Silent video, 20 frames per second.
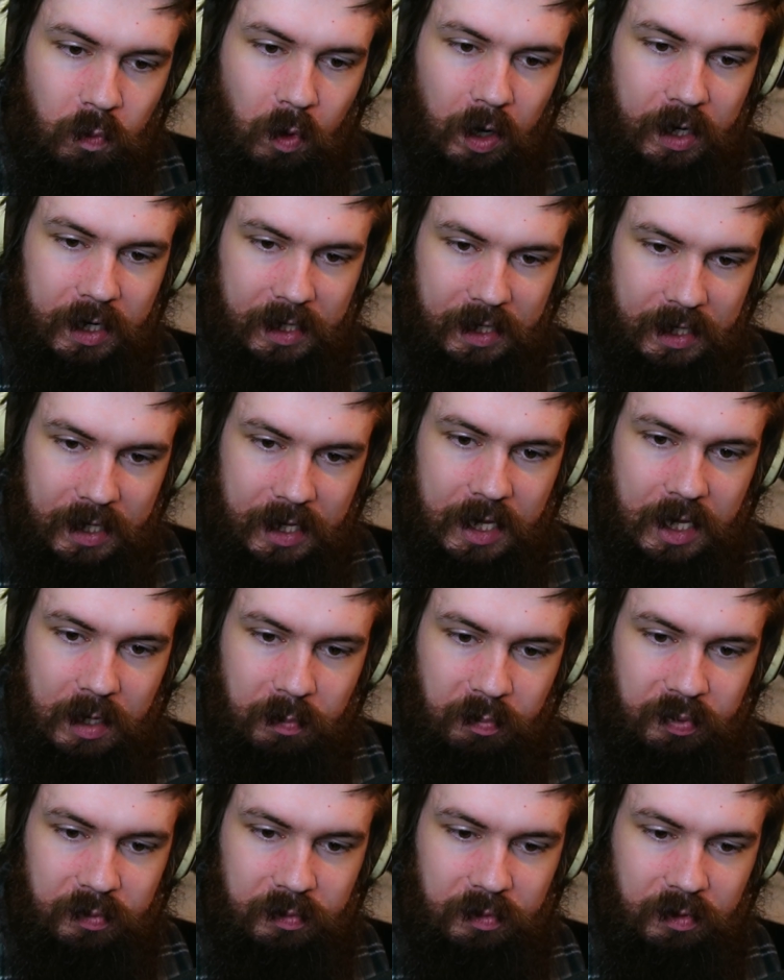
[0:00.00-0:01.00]
want to
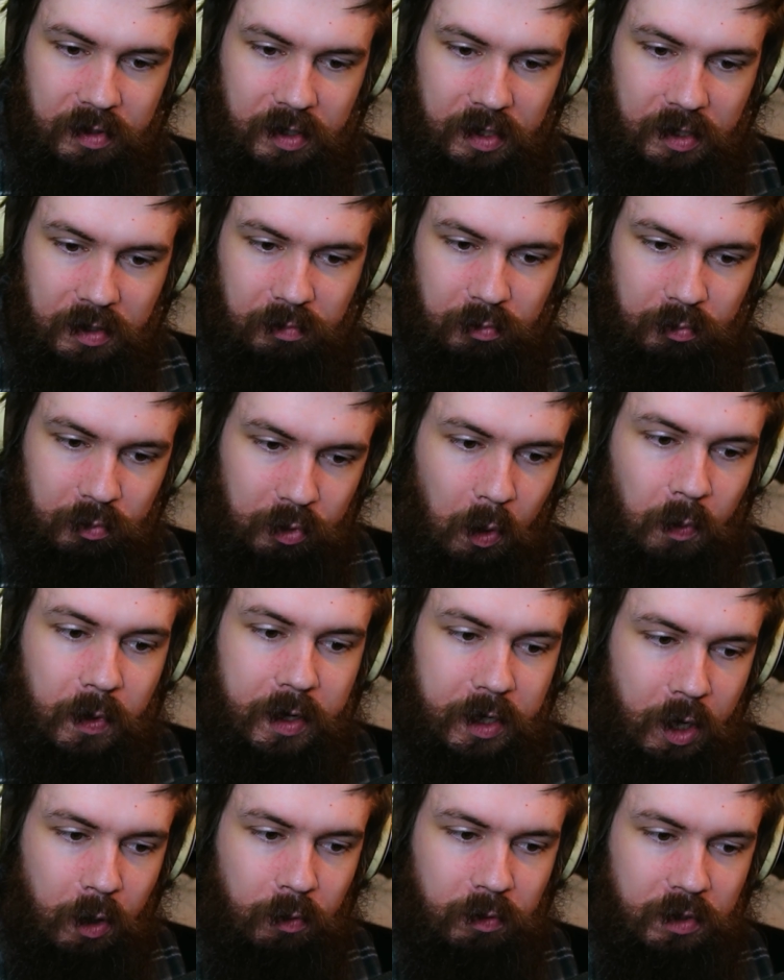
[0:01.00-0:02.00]
keep the
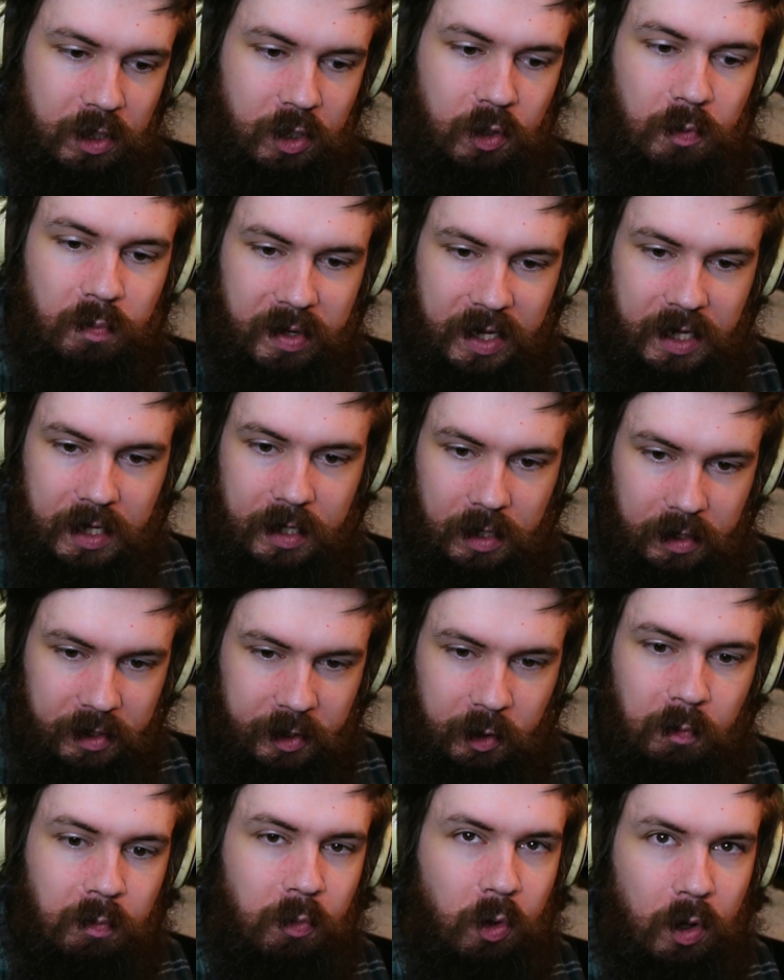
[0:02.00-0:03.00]
lower notes to be a
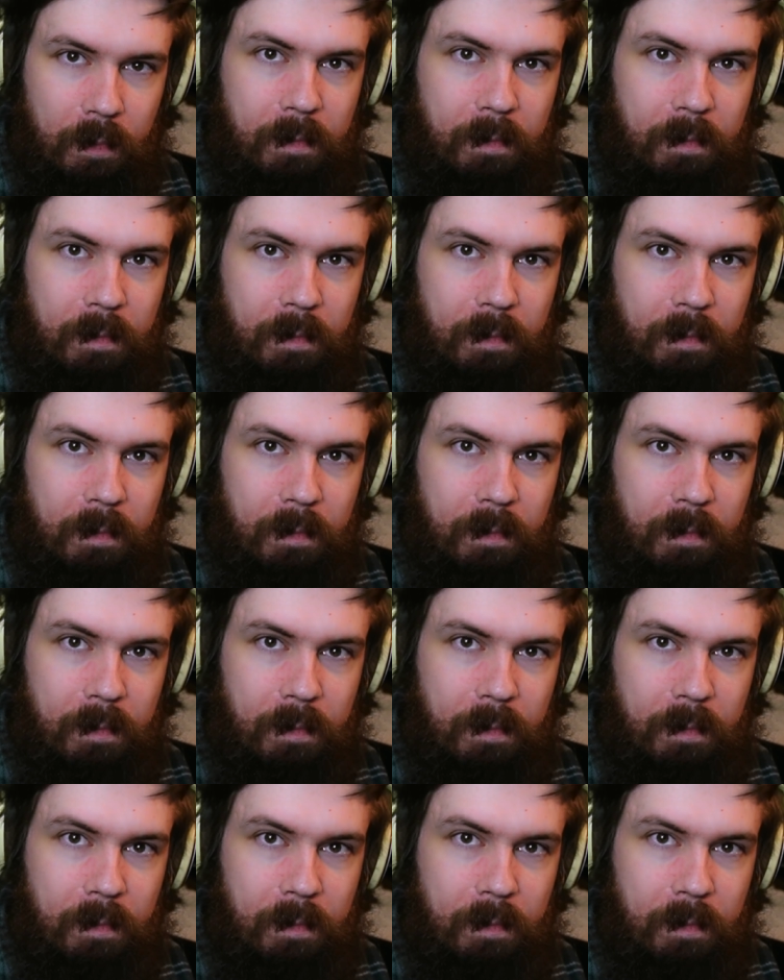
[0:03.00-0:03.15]
little more